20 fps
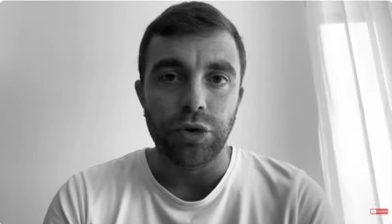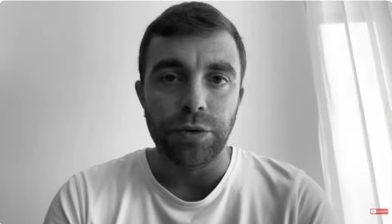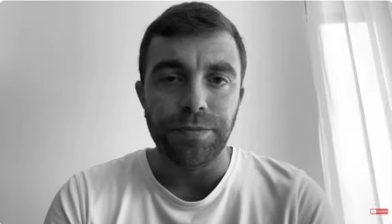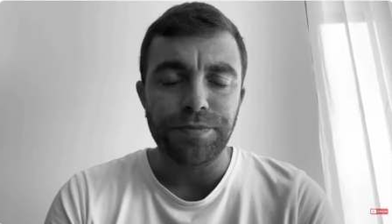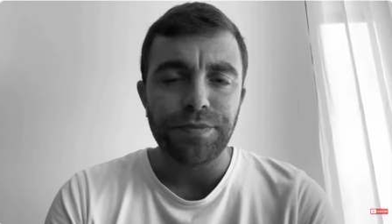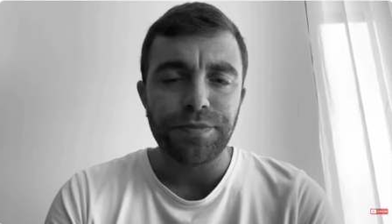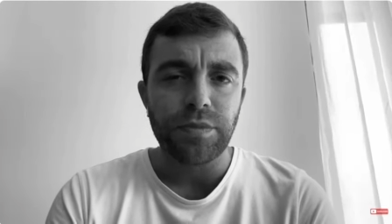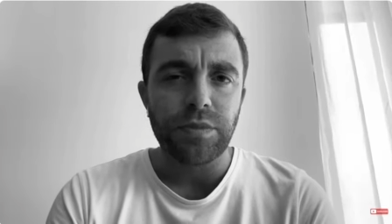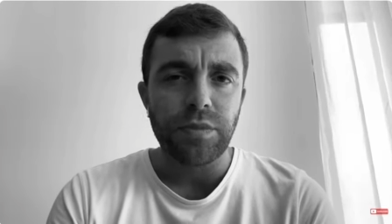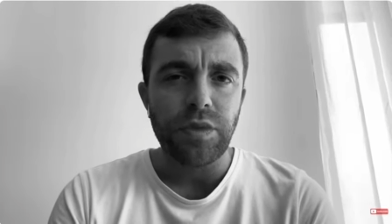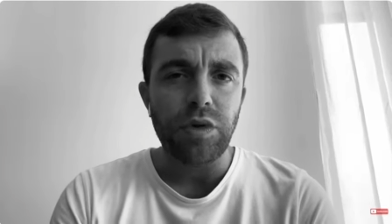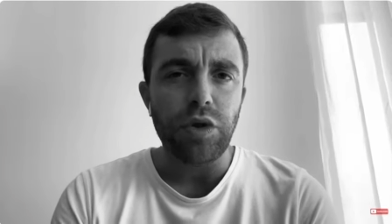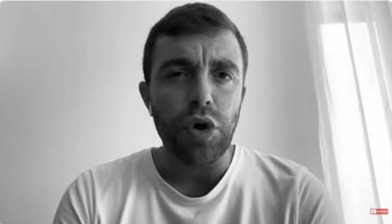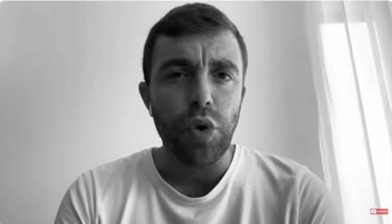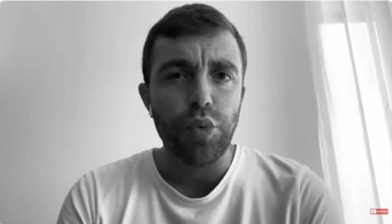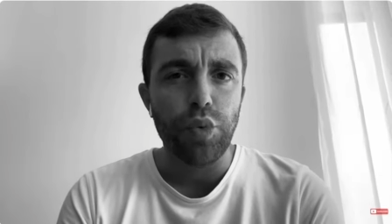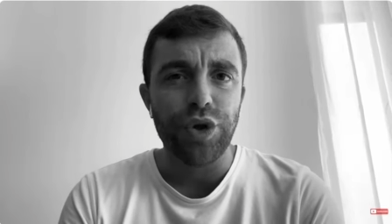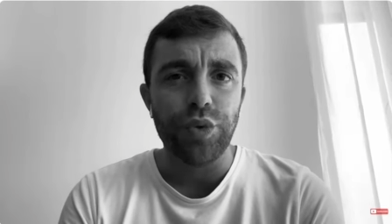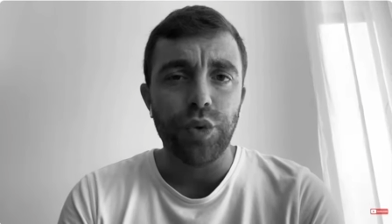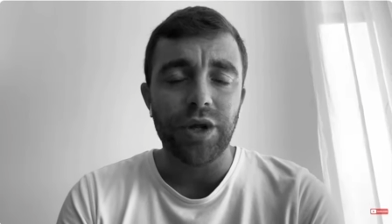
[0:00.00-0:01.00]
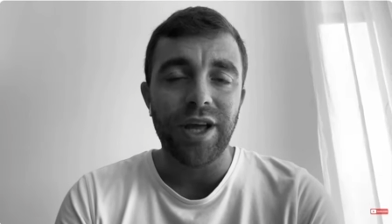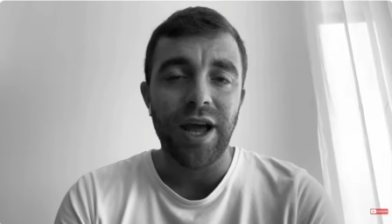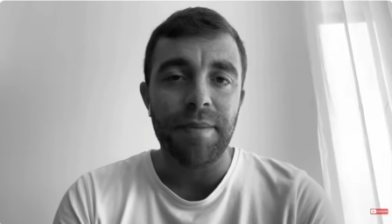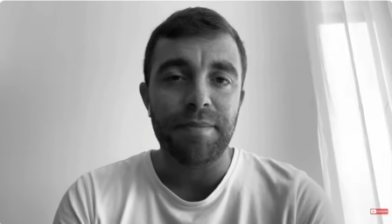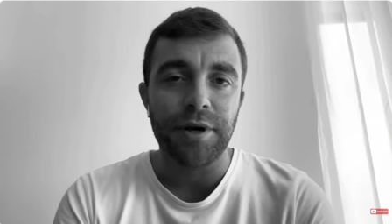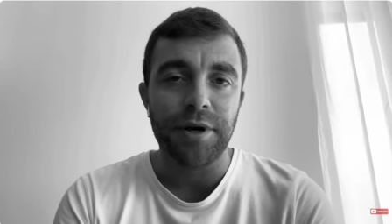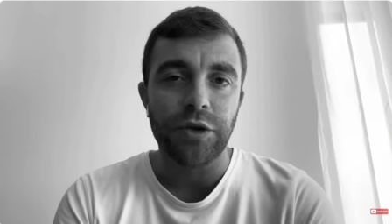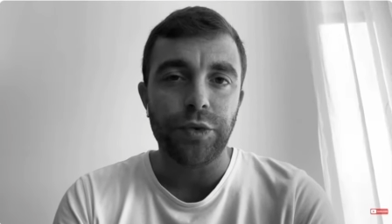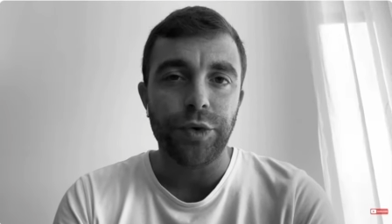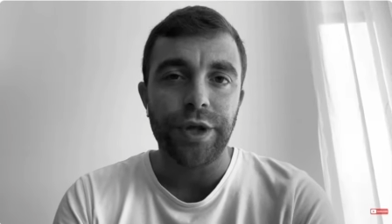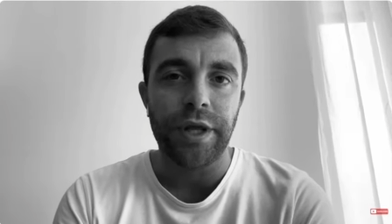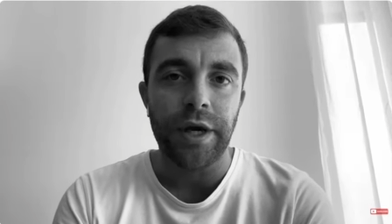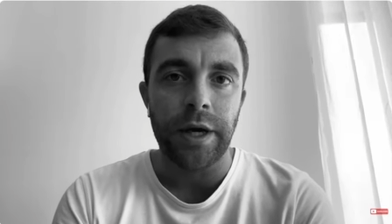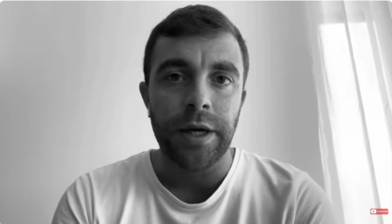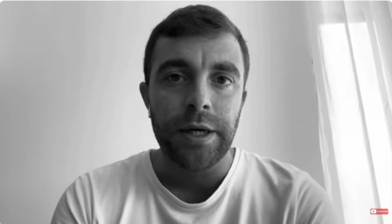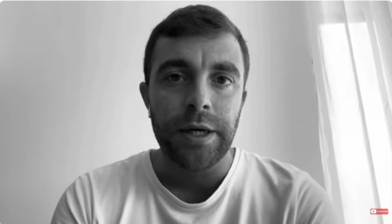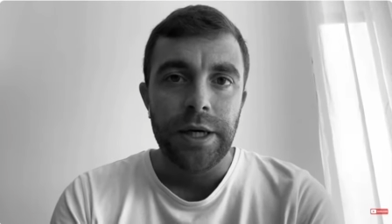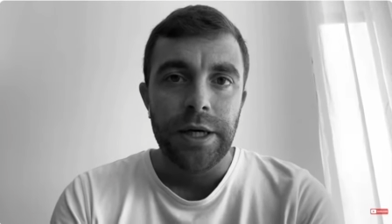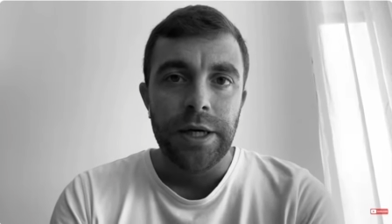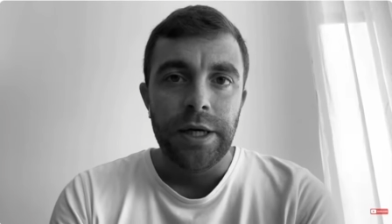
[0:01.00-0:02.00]
Karim Benzema to
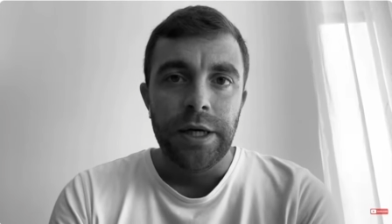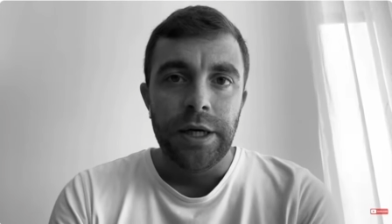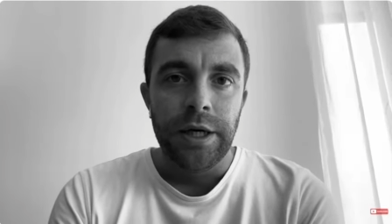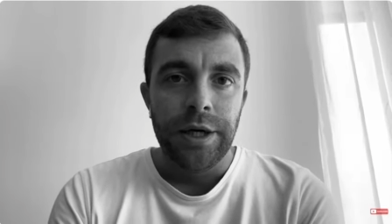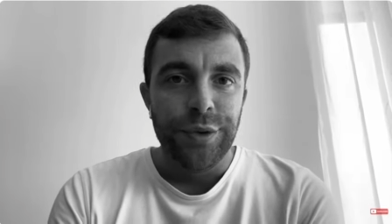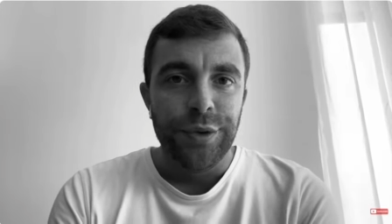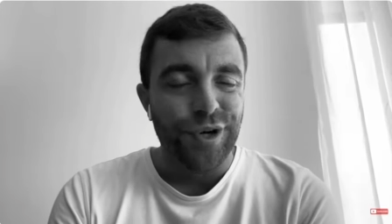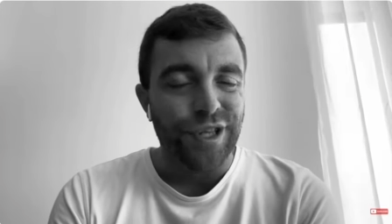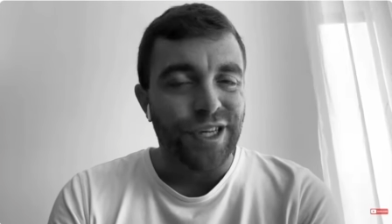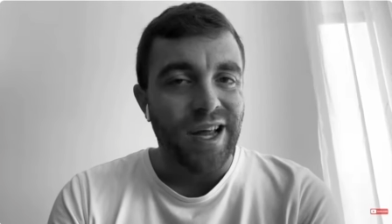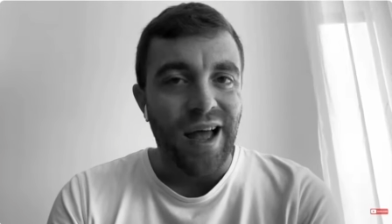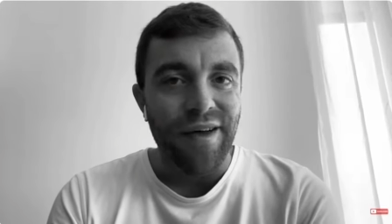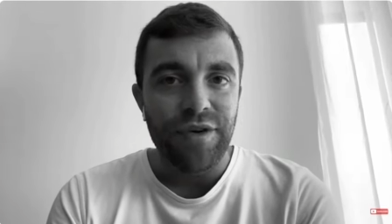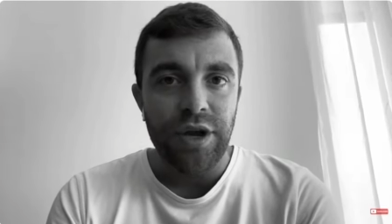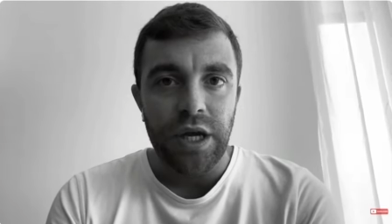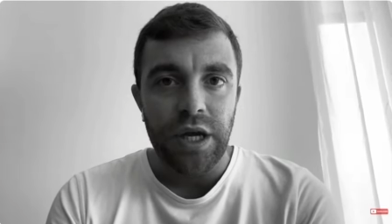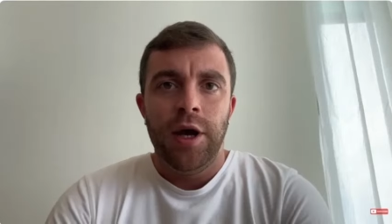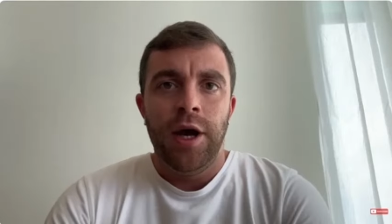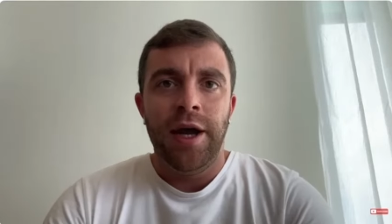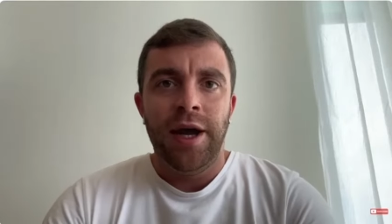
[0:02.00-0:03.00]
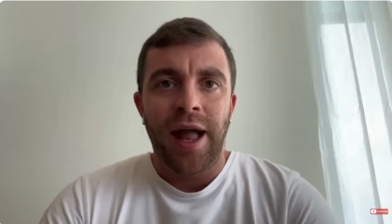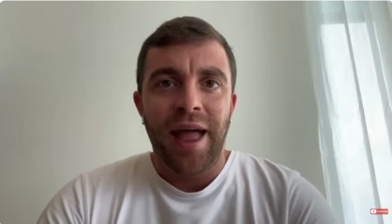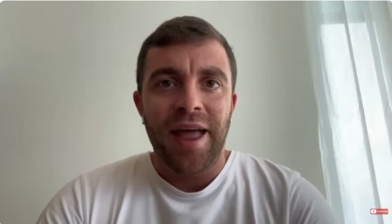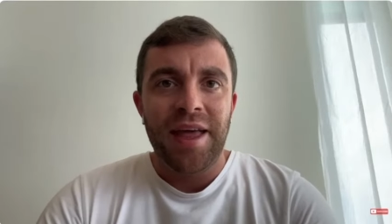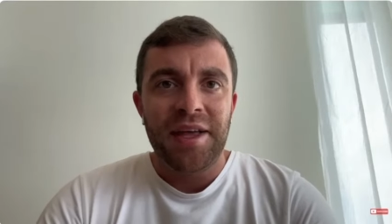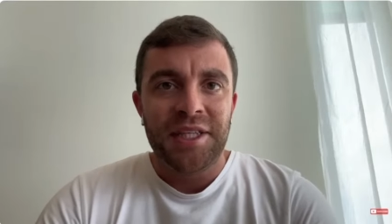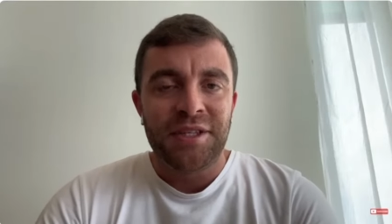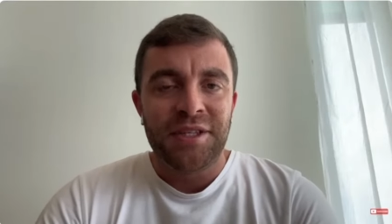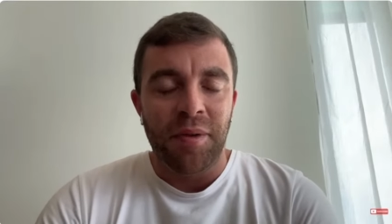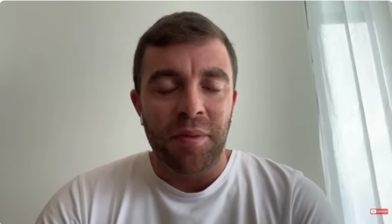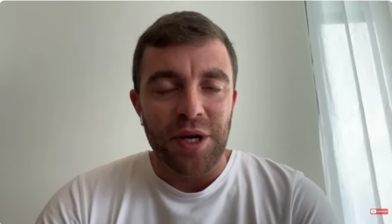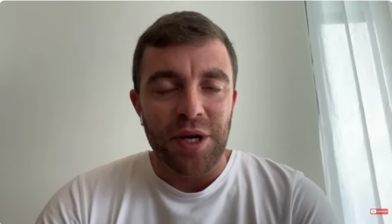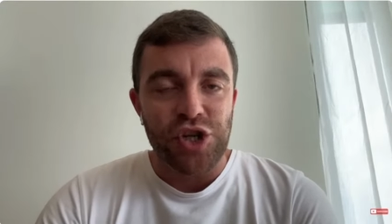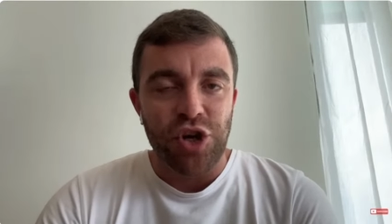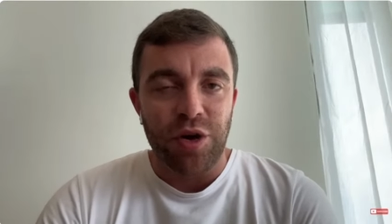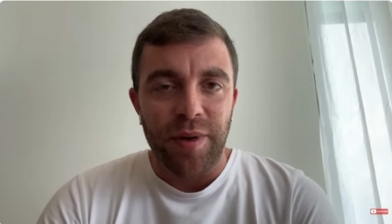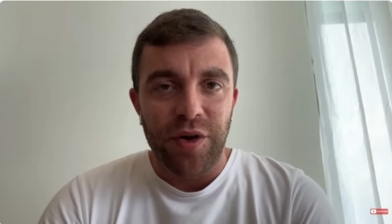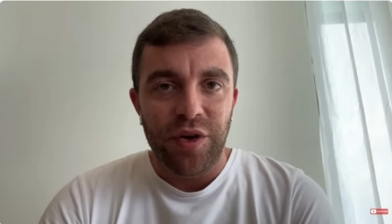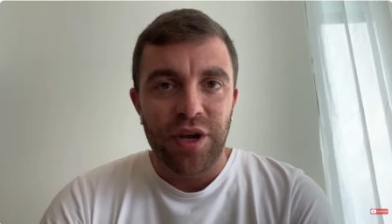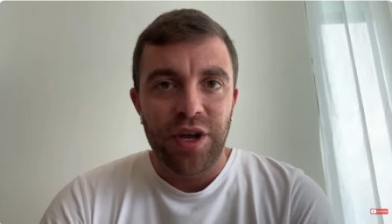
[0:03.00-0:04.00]
Chelsea. That is what Fabrizio Romano
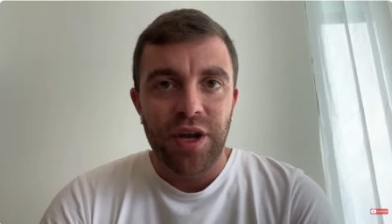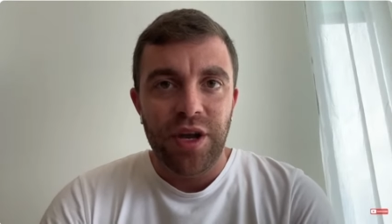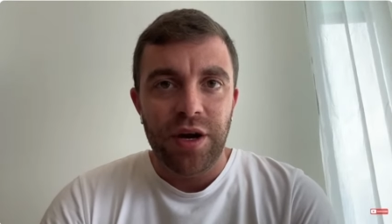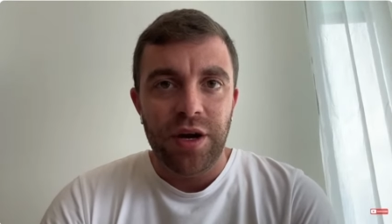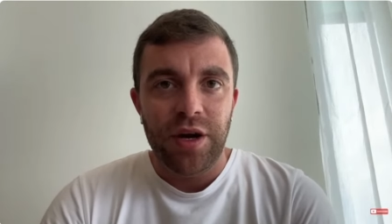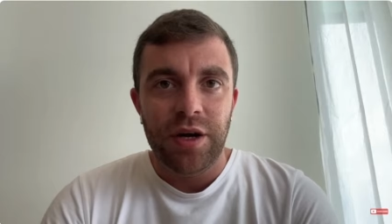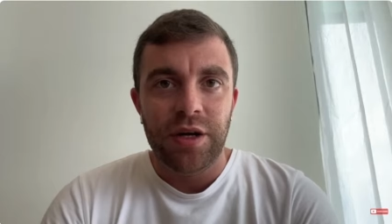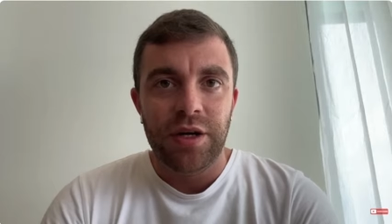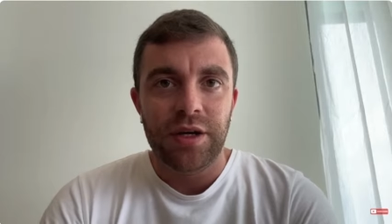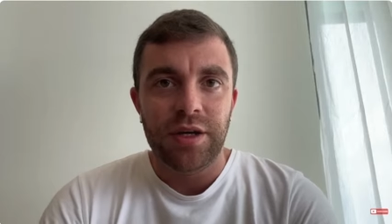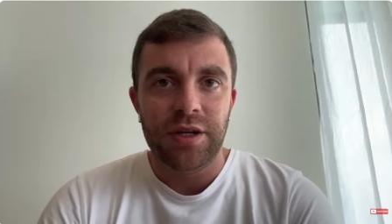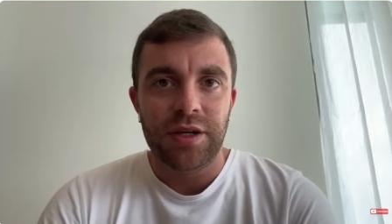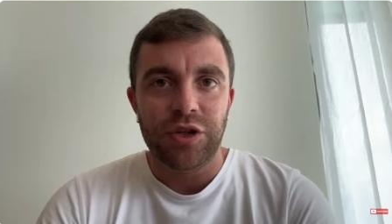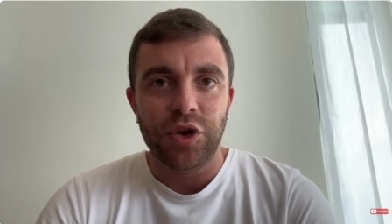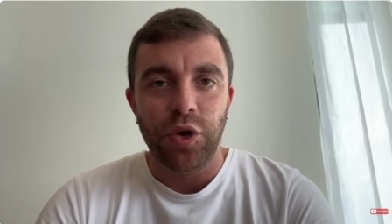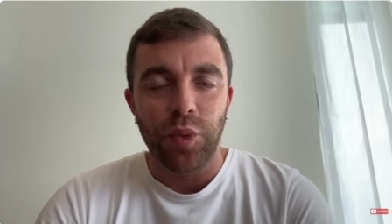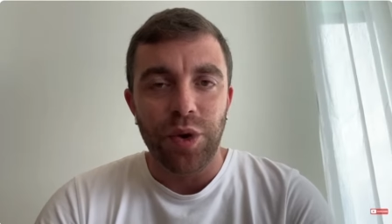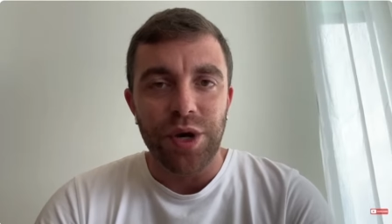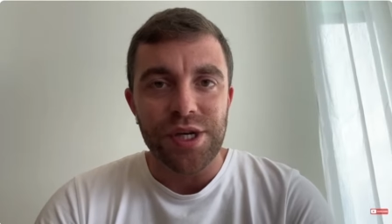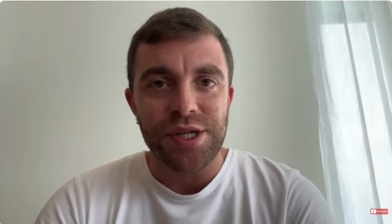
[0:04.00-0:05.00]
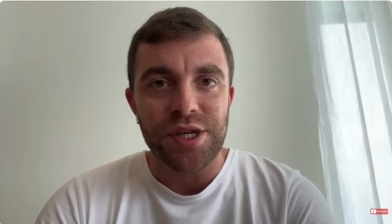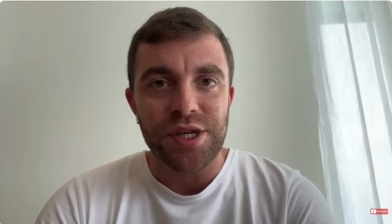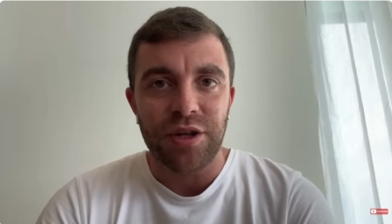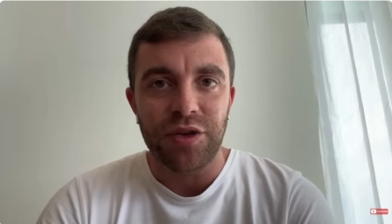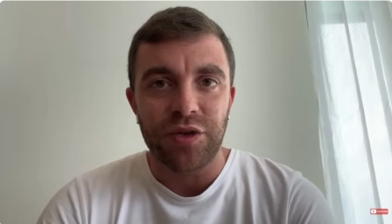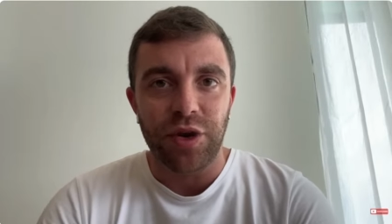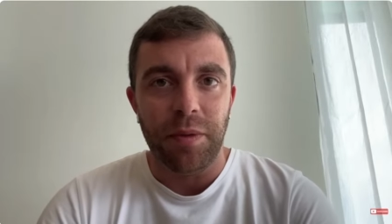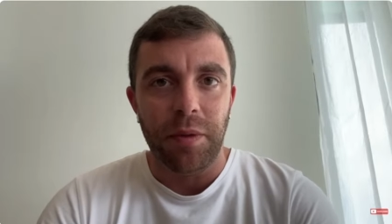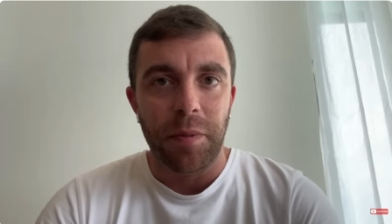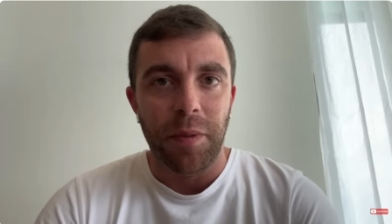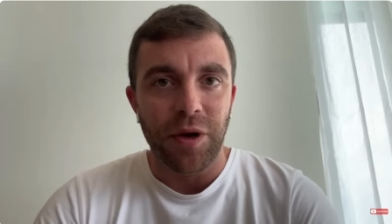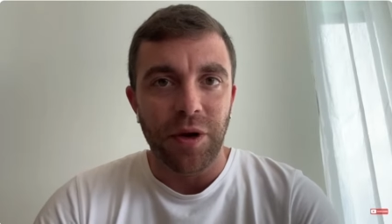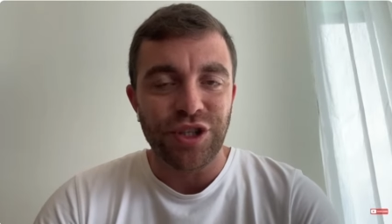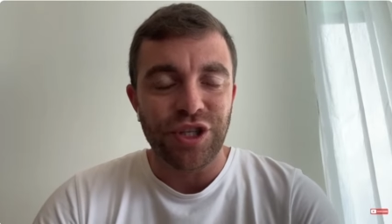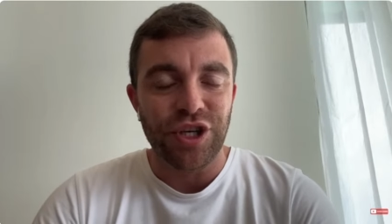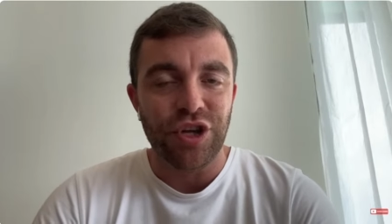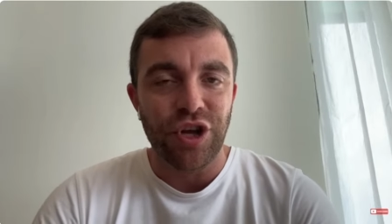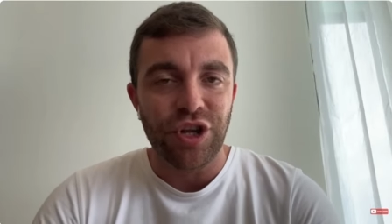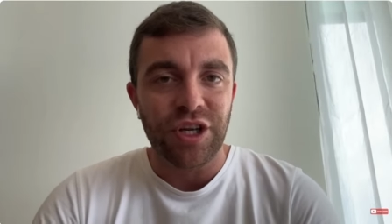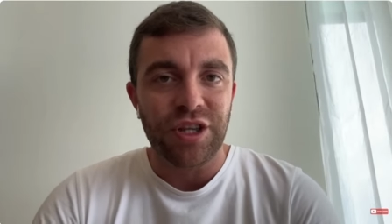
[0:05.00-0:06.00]
said. Said Chelsea fans
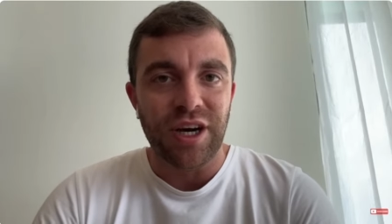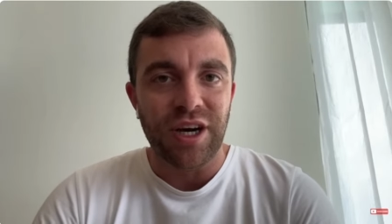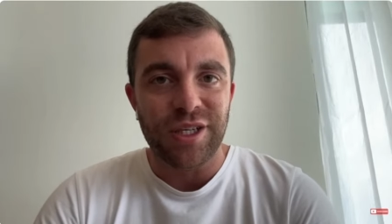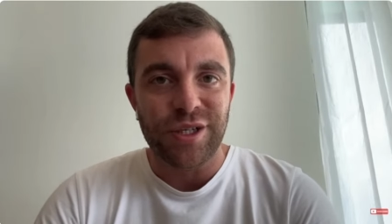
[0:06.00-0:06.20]
should be